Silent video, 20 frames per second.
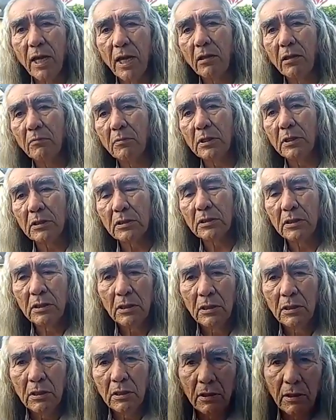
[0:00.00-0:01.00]
elements.
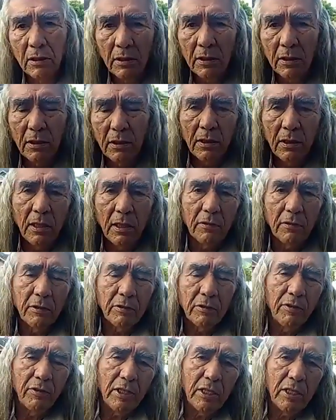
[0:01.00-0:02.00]
And it was
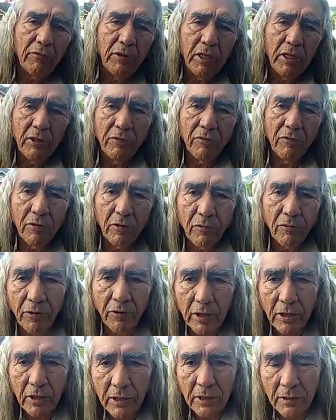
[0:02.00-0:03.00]
very, very
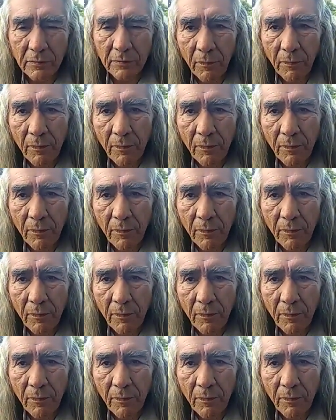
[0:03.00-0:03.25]
fulfilling.